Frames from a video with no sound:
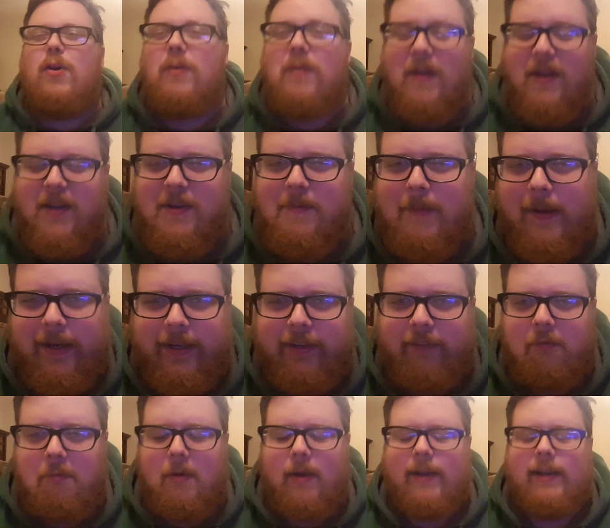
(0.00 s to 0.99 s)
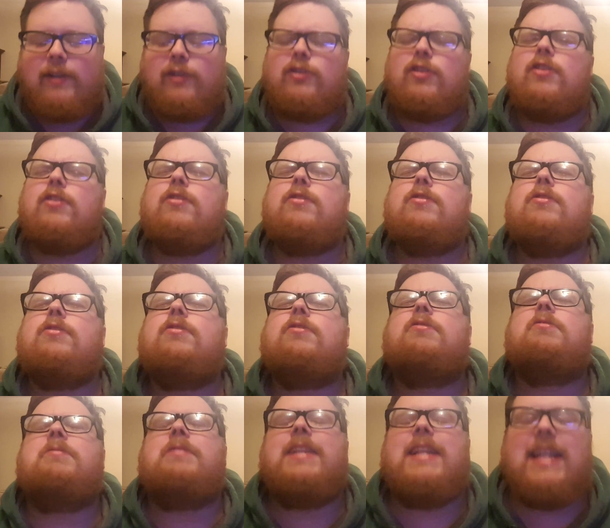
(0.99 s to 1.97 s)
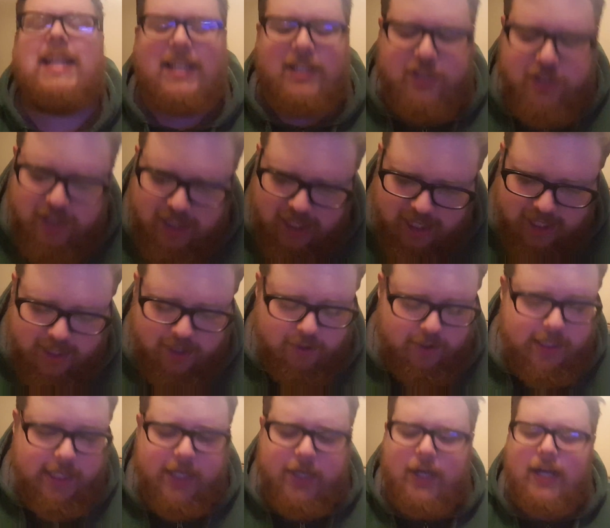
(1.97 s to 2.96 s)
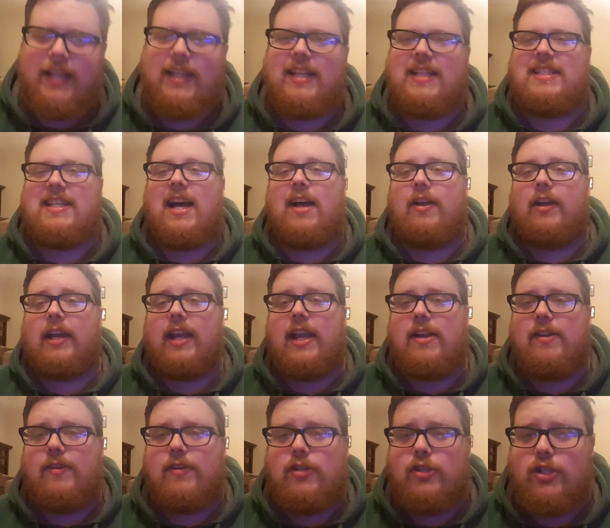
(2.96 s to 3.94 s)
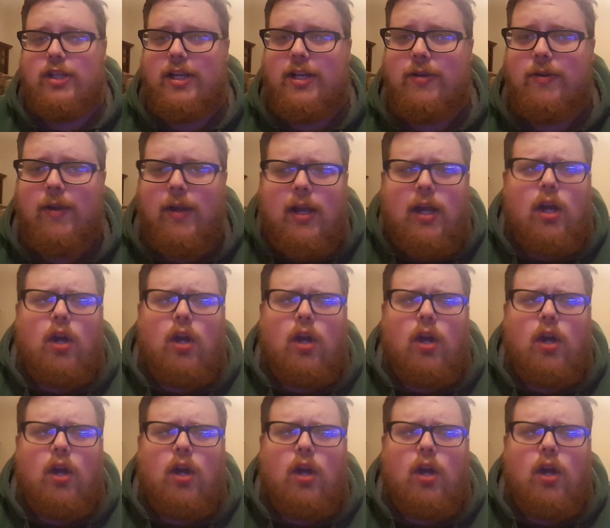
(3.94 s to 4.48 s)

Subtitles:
Welcome back, everybody, to the channel here at the Tyler Keller Show.